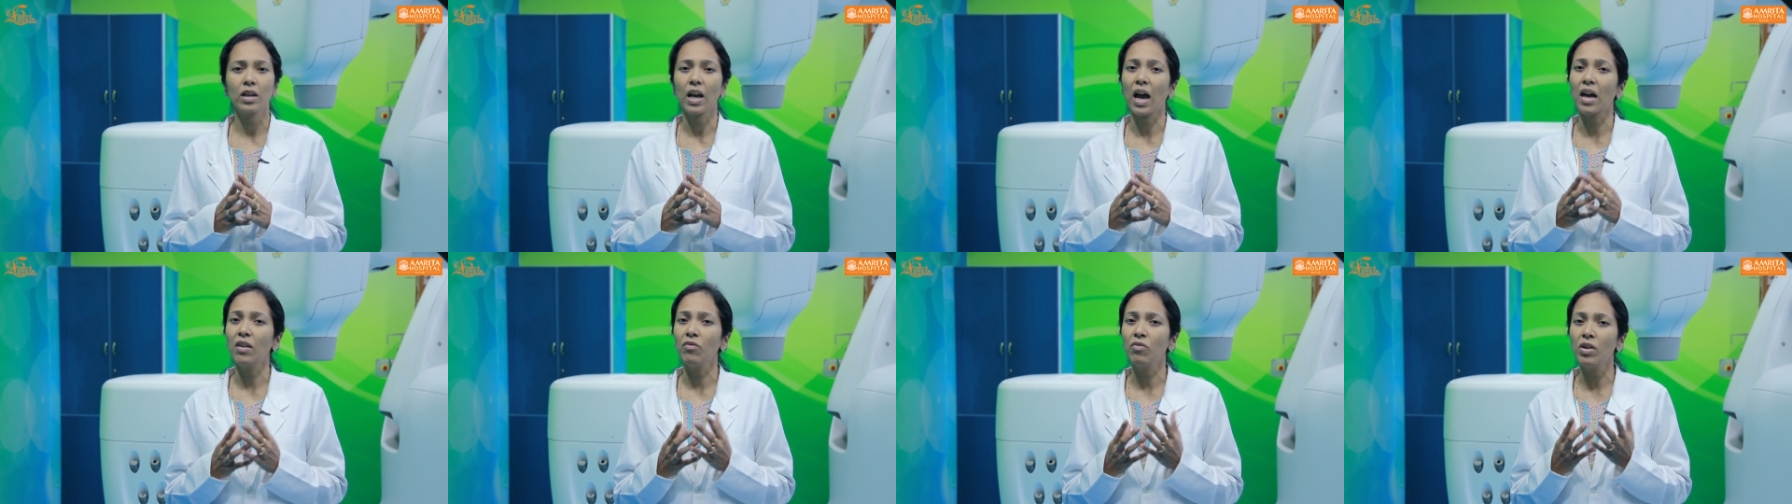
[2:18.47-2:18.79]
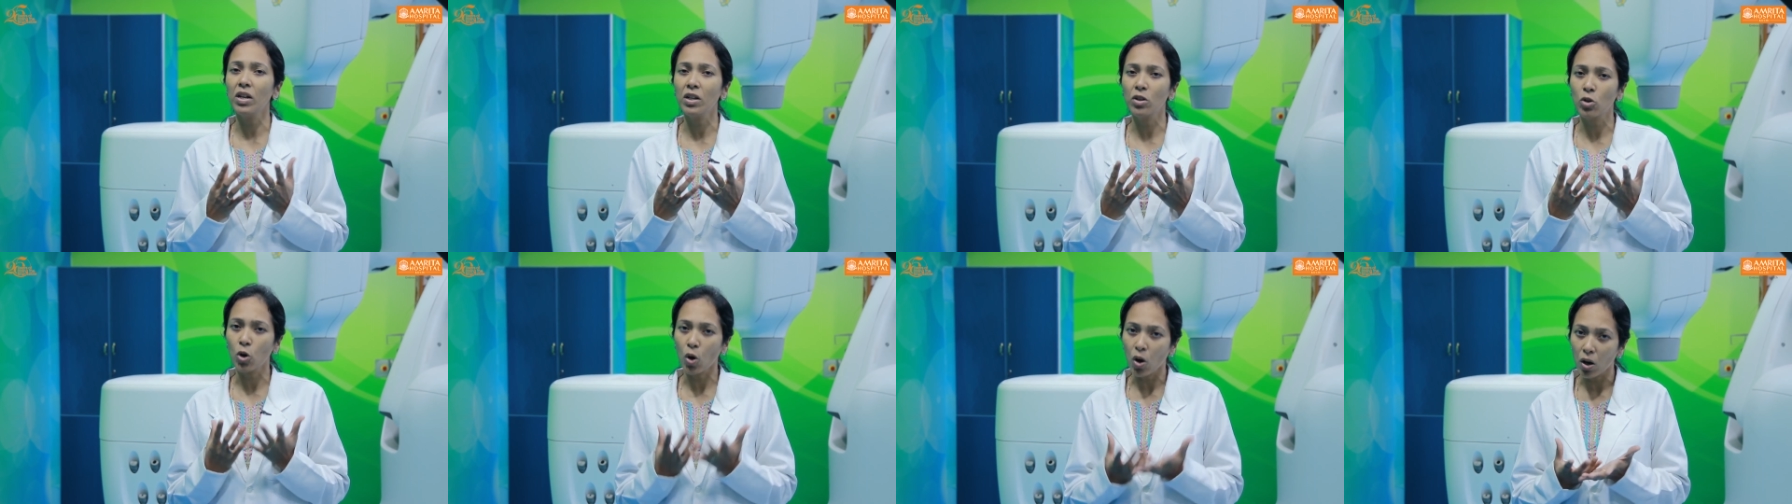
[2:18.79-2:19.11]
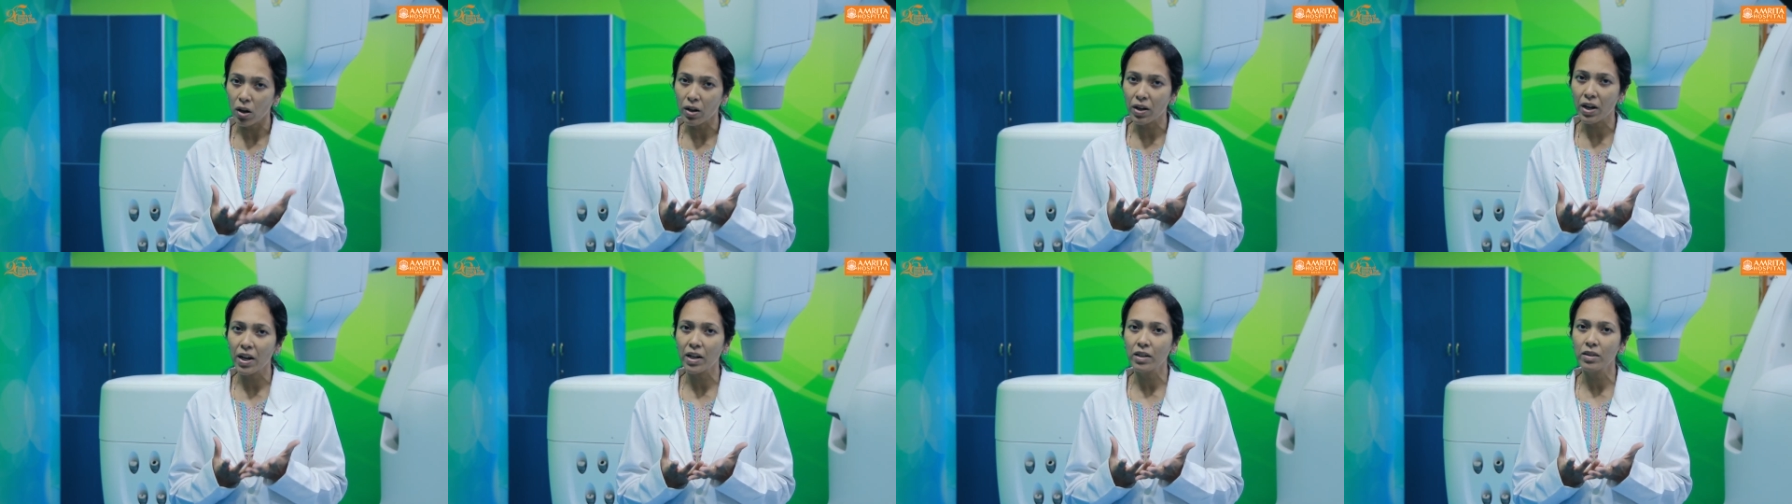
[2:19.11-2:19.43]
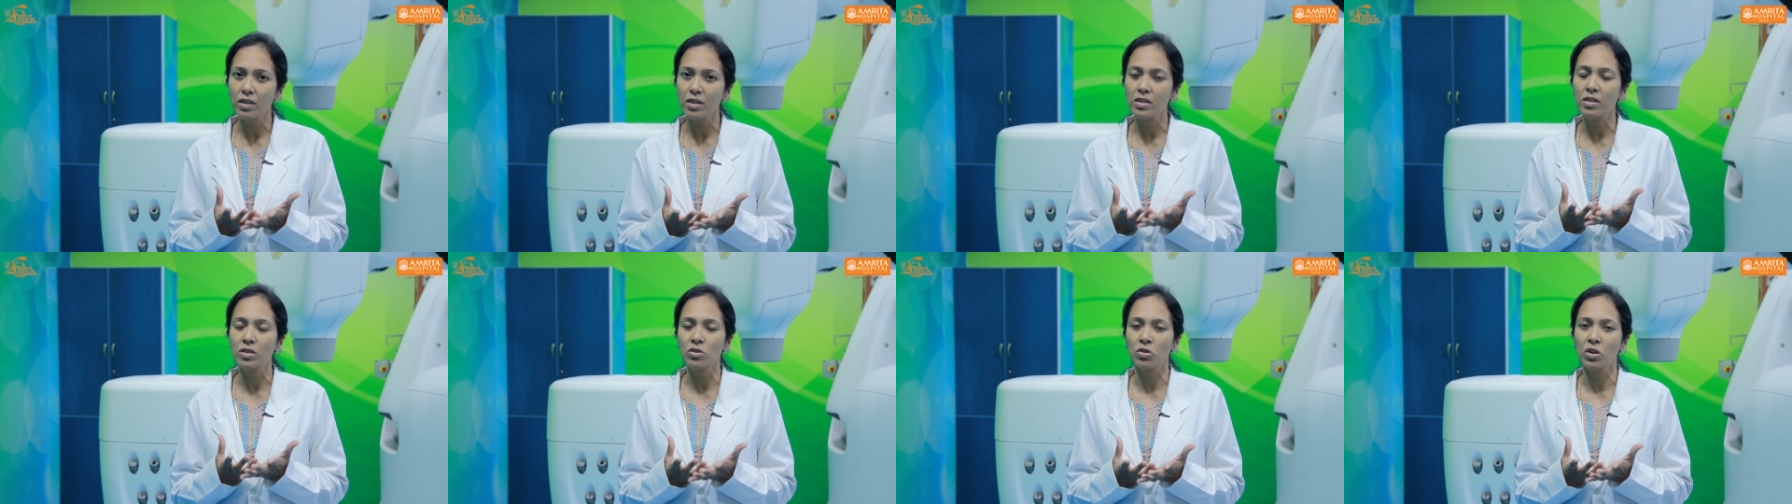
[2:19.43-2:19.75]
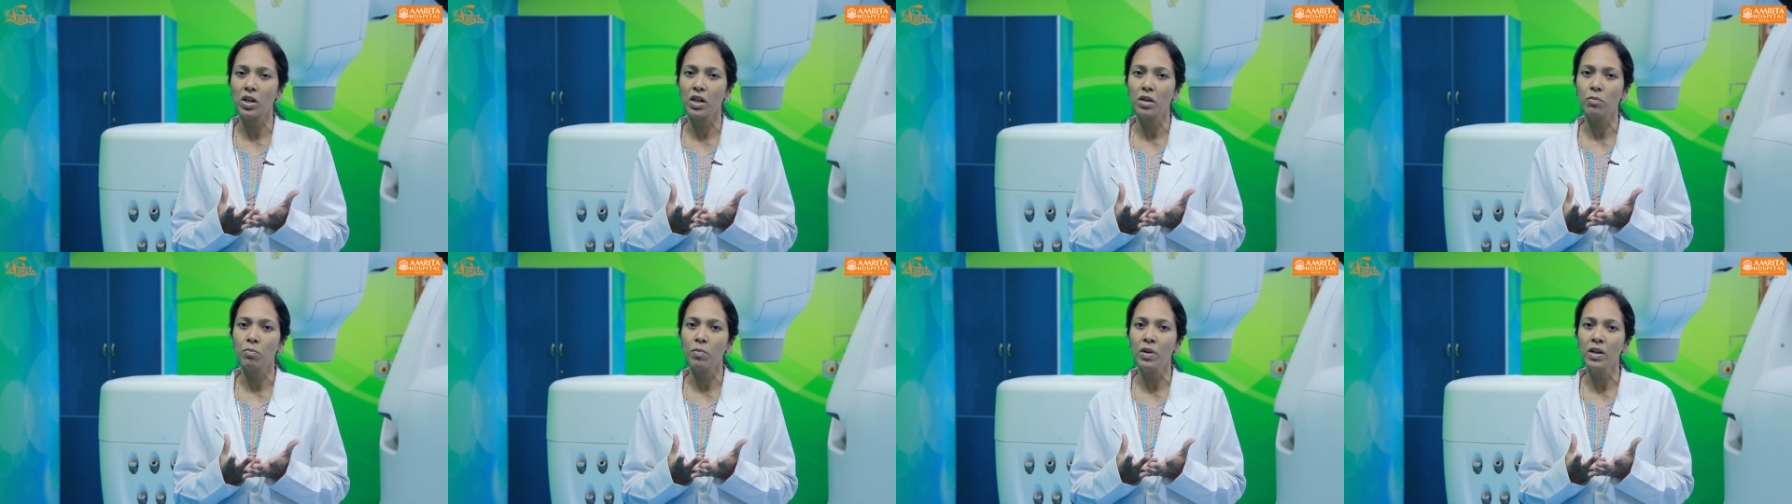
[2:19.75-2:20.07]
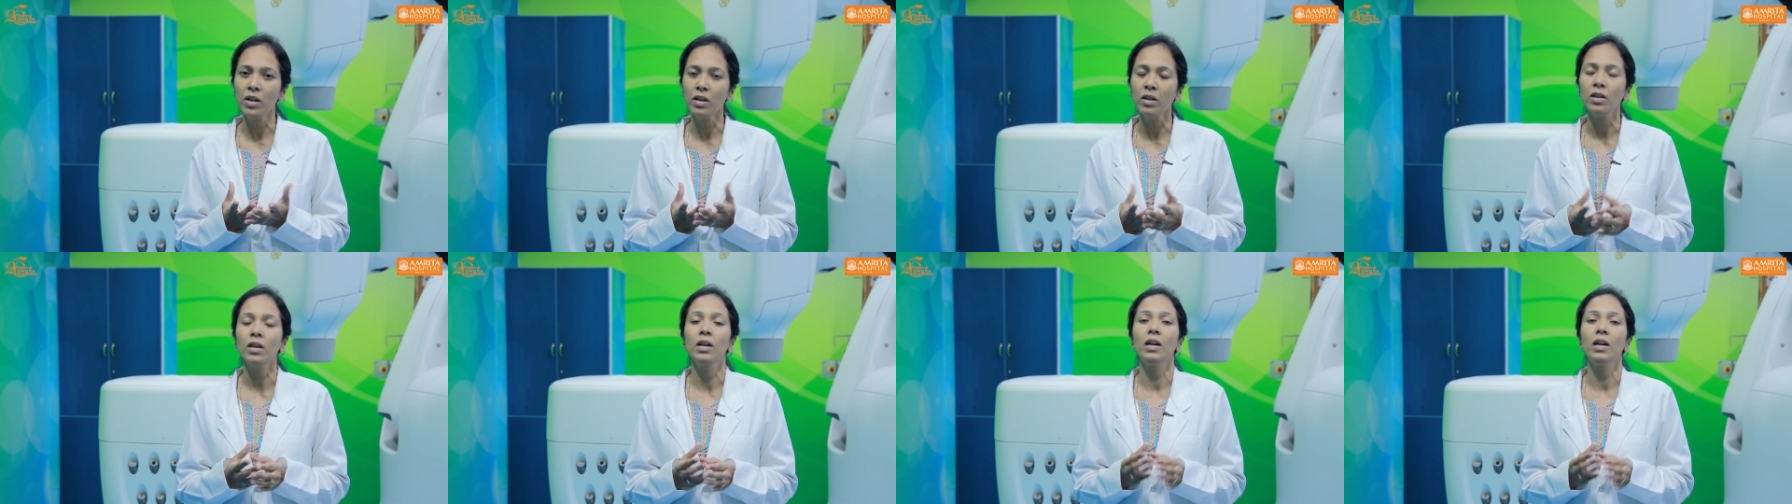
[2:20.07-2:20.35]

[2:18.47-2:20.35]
Can we tolerate this treatment?